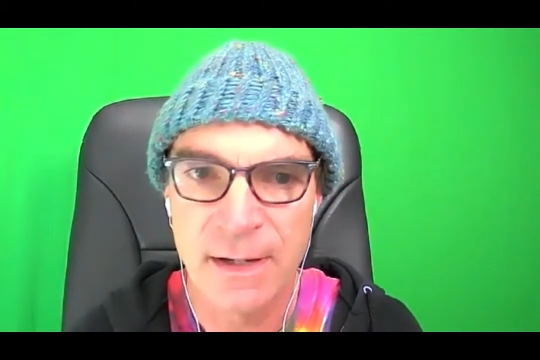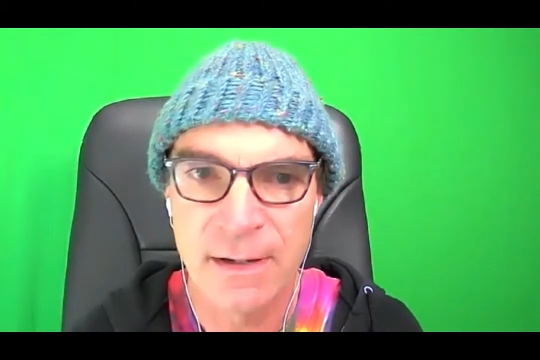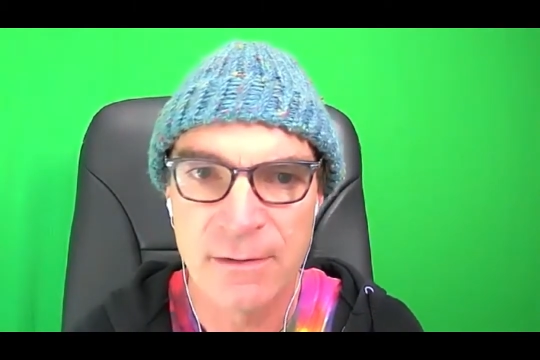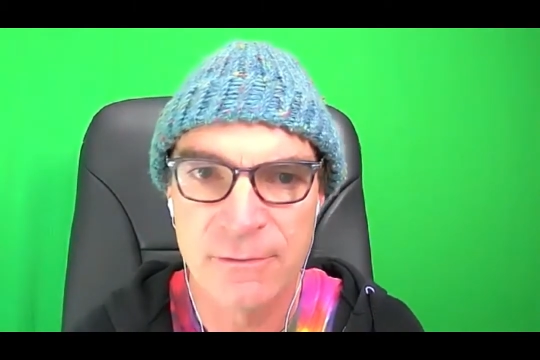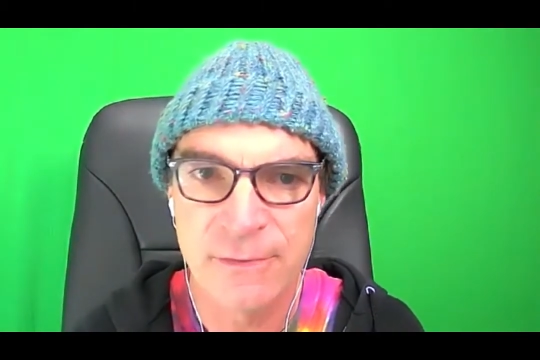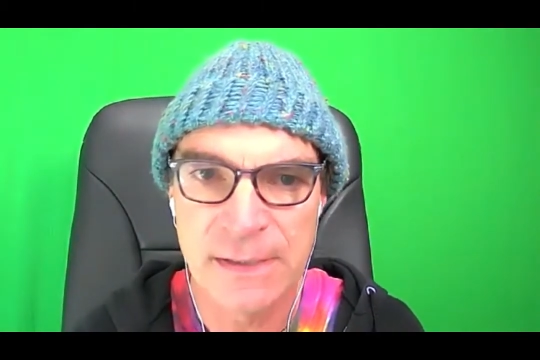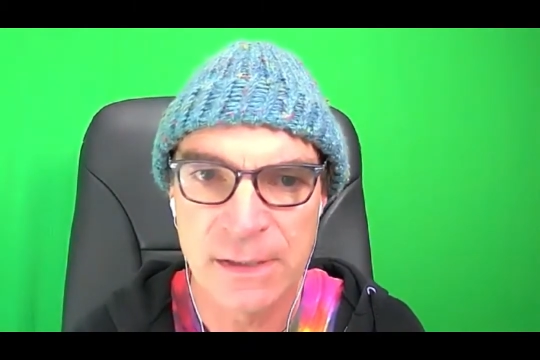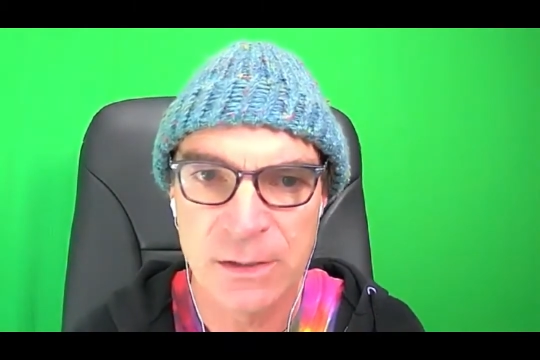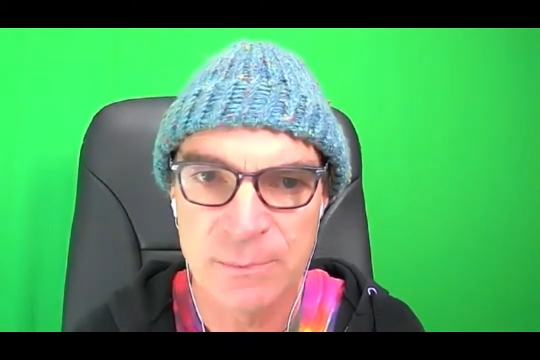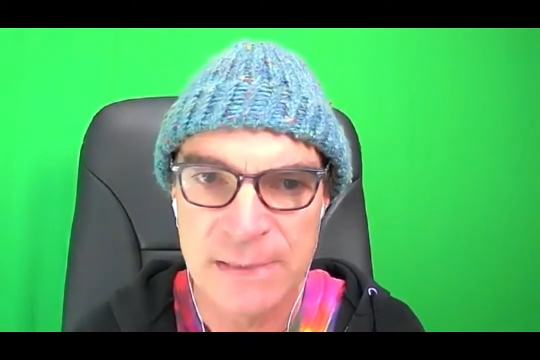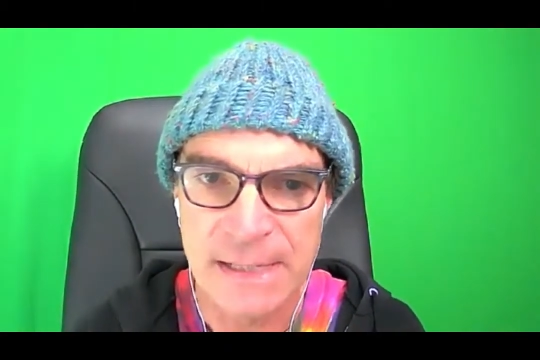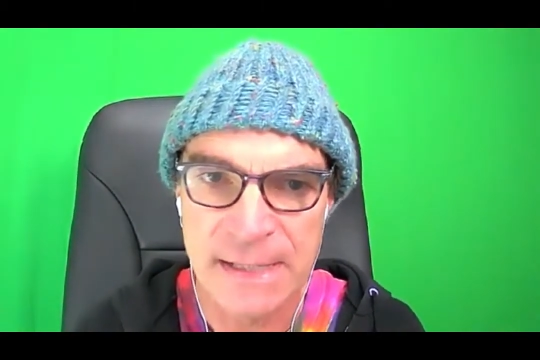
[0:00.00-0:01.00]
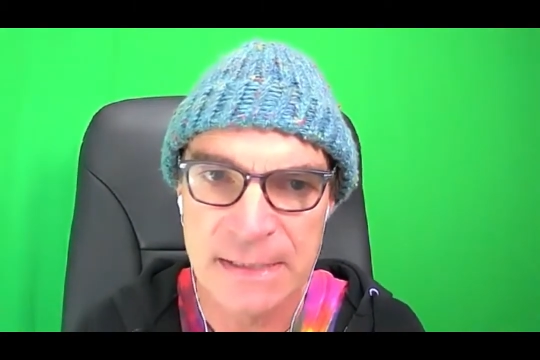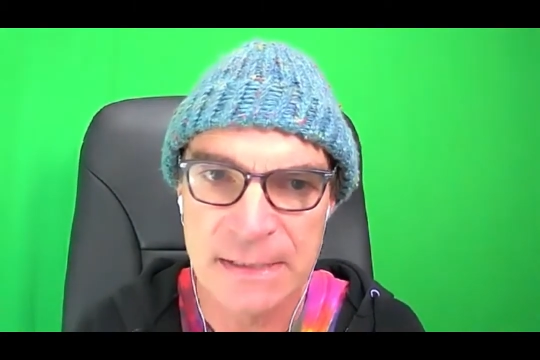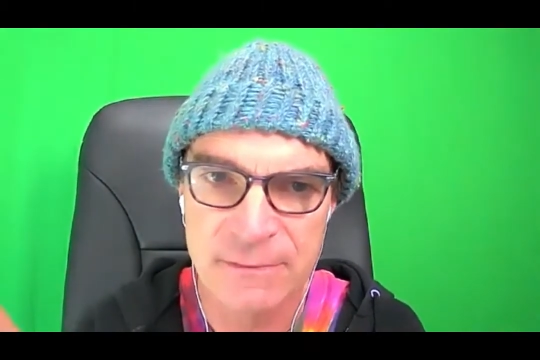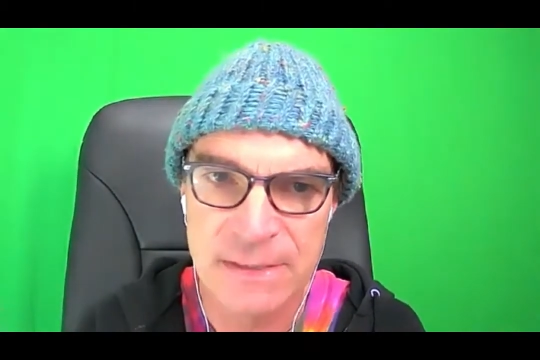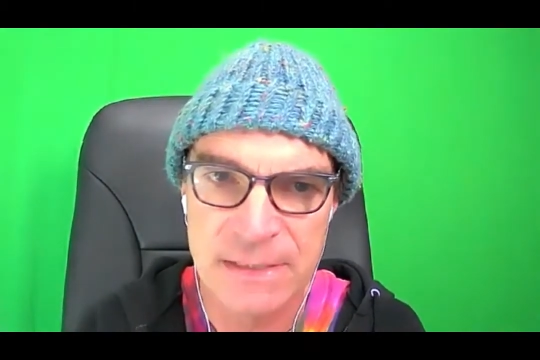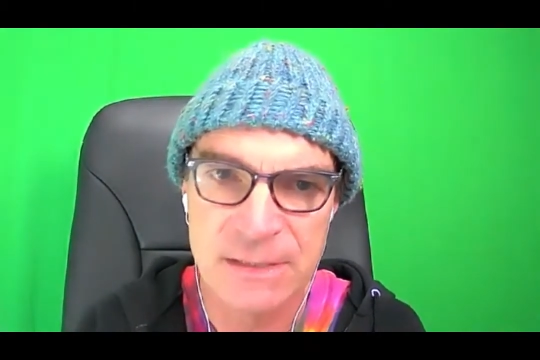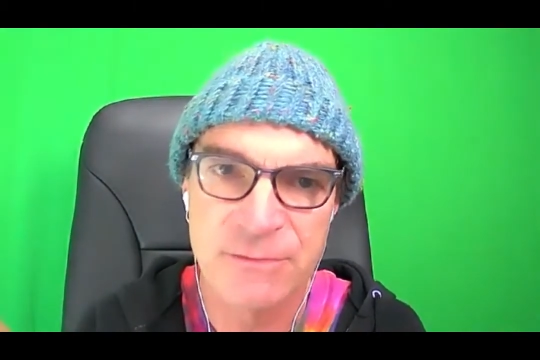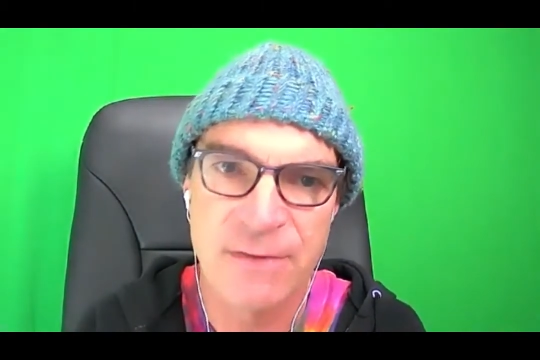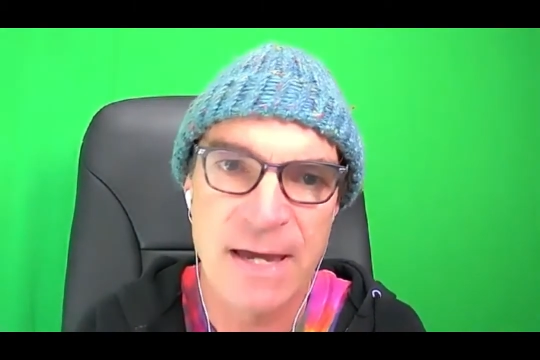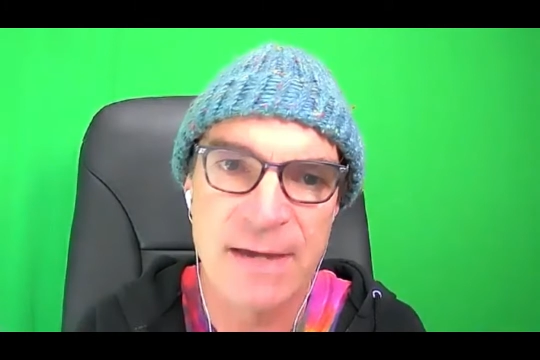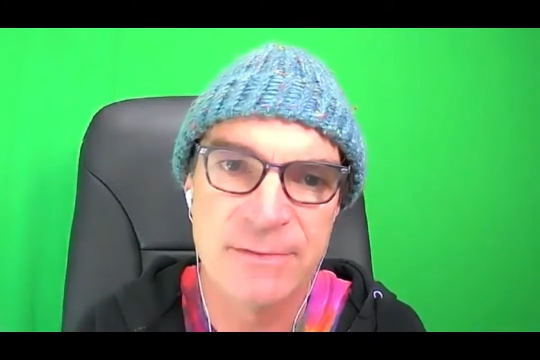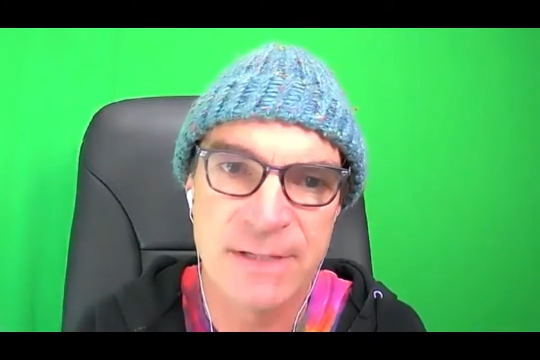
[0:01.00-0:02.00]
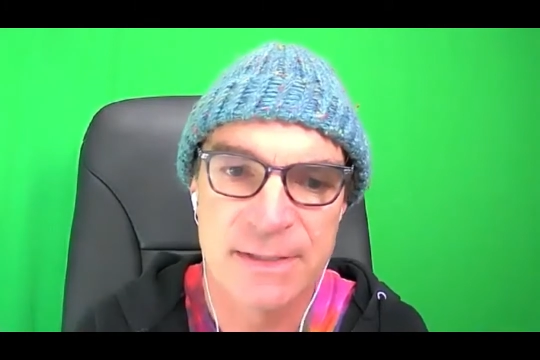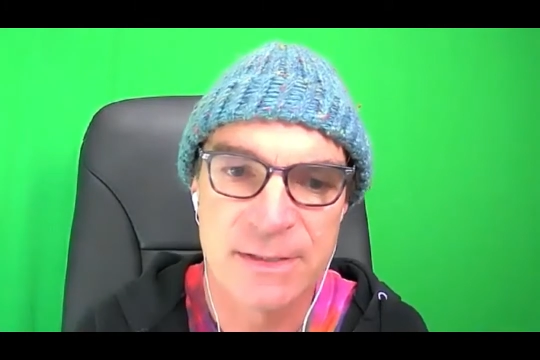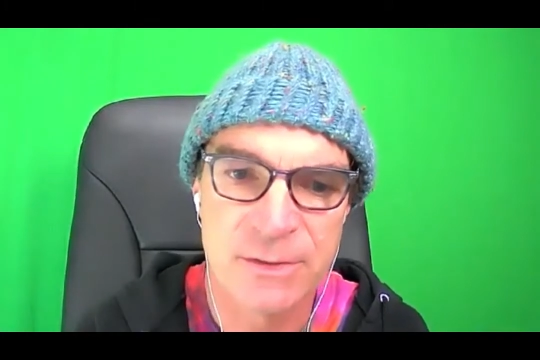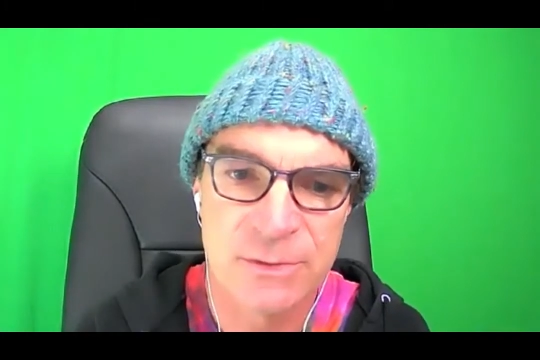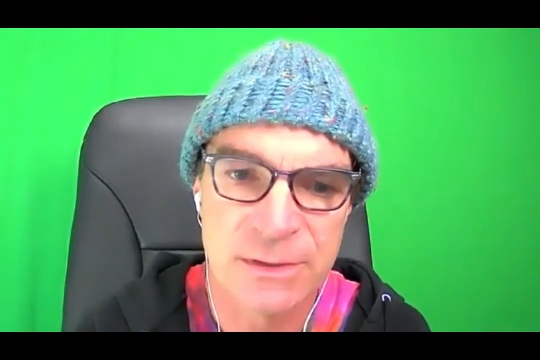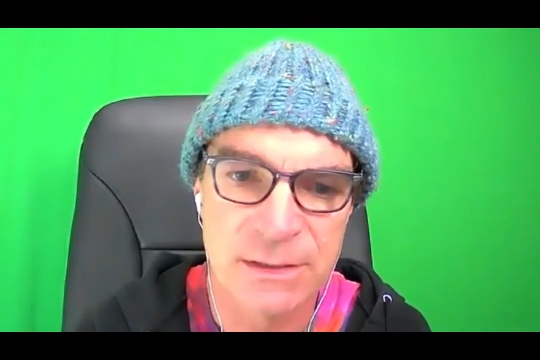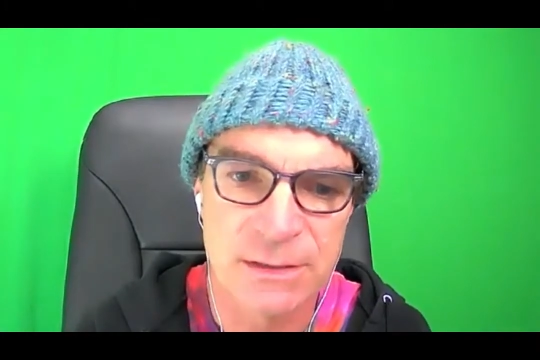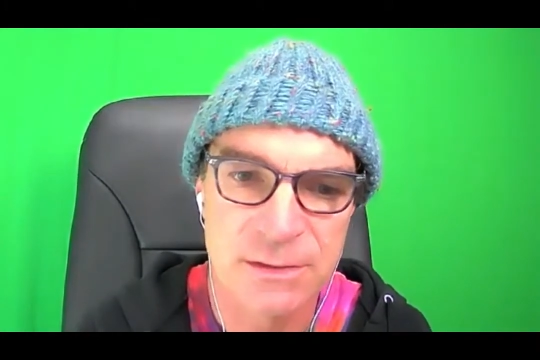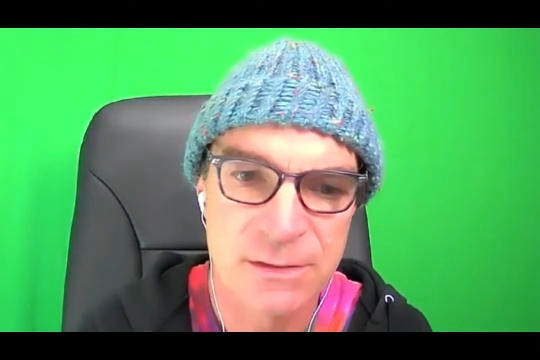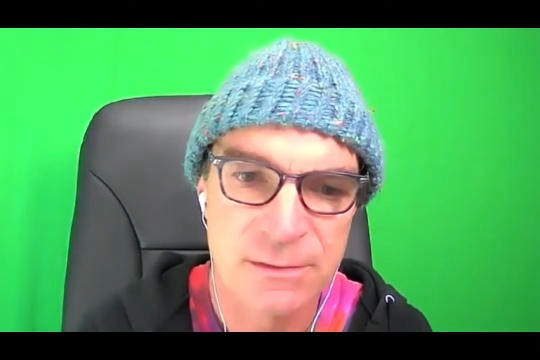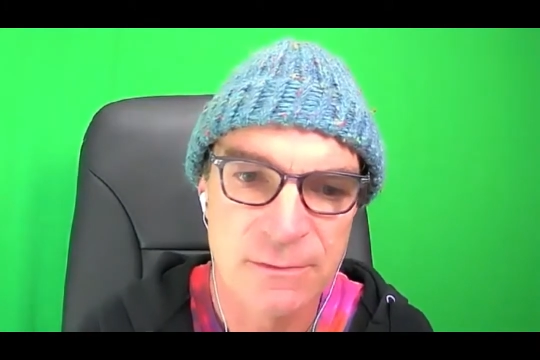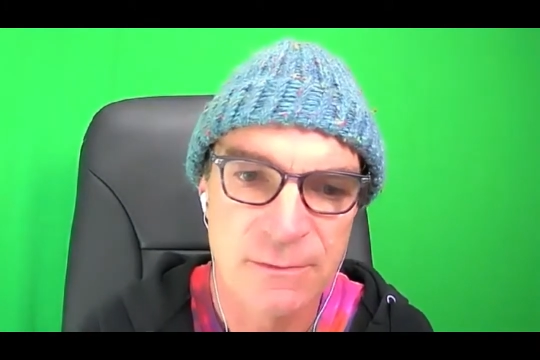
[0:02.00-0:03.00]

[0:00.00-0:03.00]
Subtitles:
of it could be any of these 5 diagnoses,